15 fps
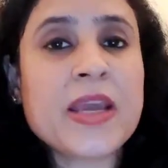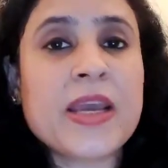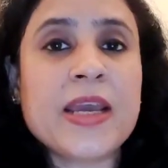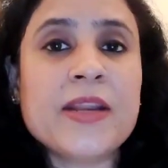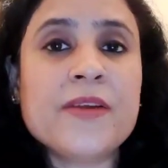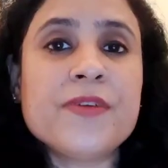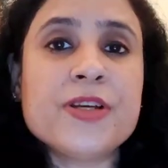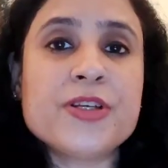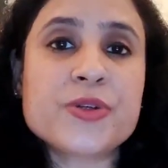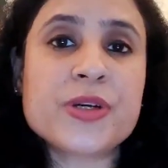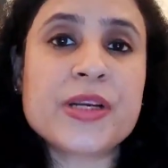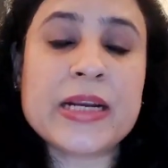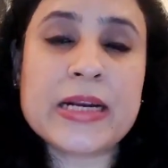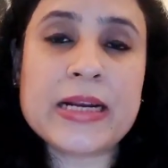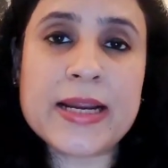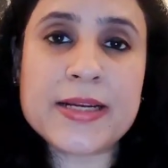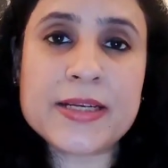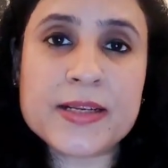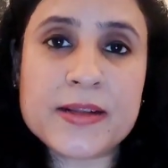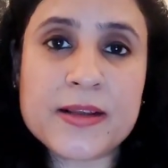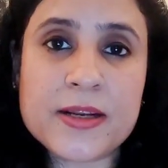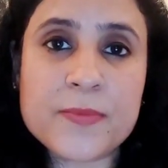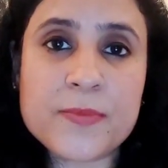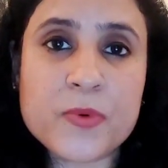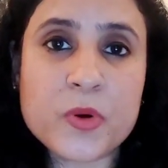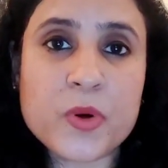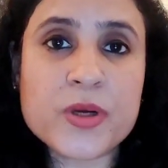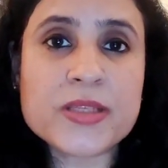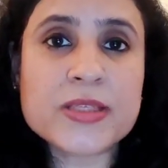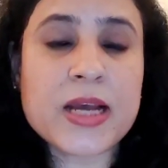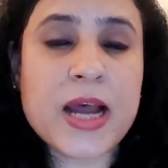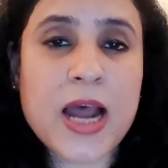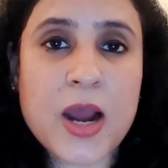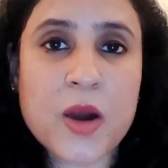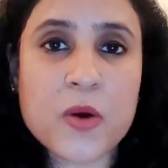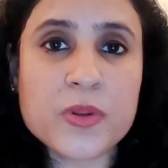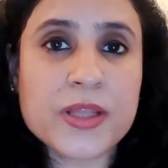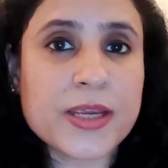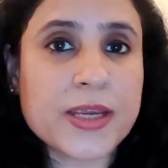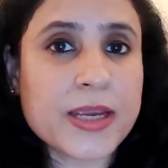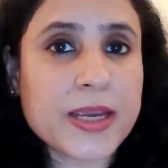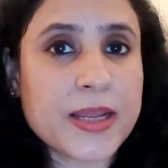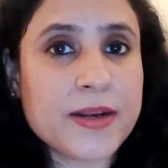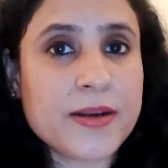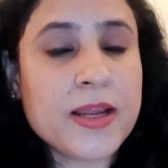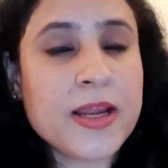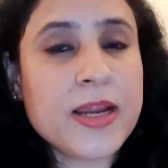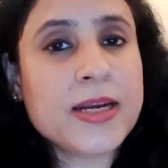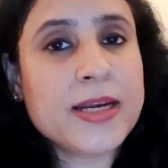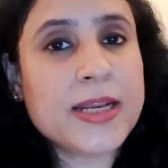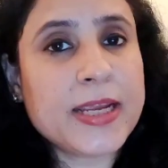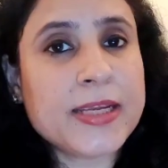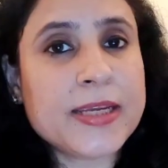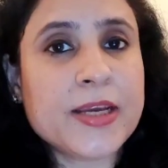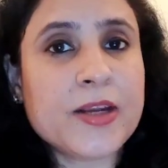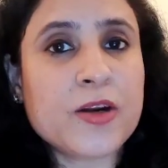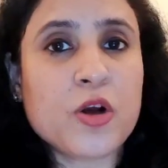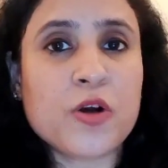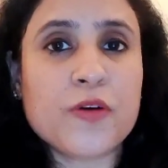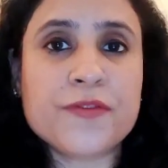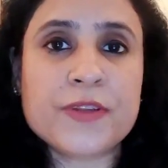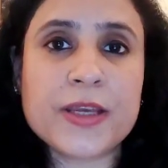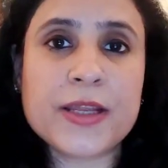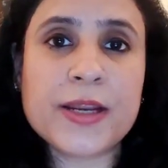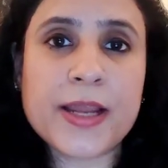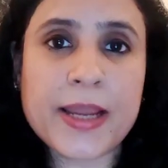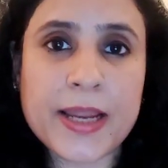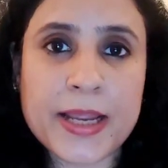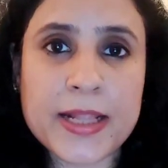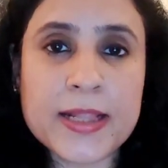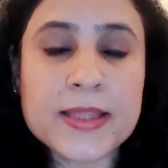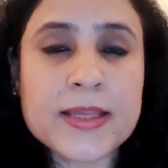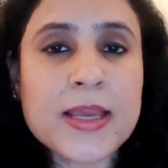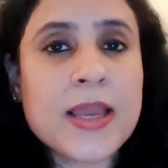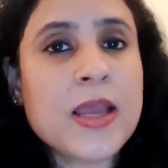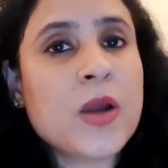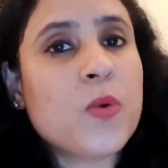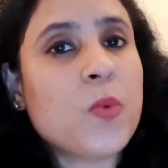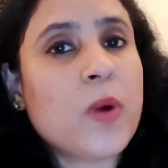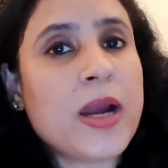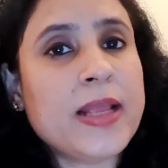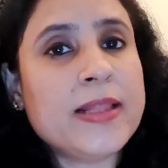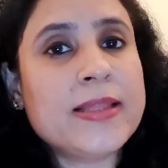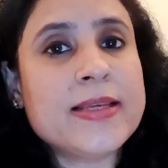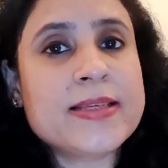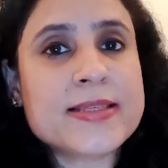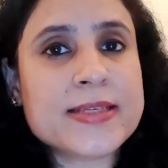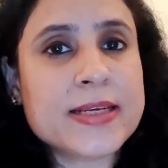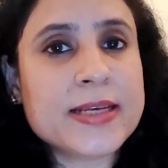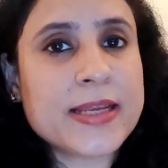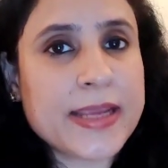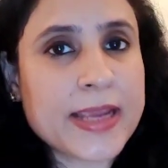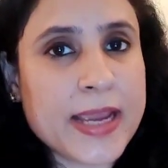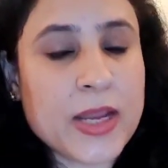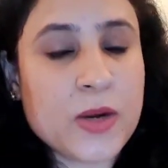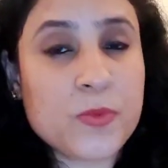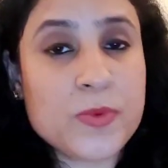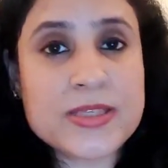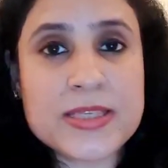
and we should enlighten our employees how they can take care of their health while they still can.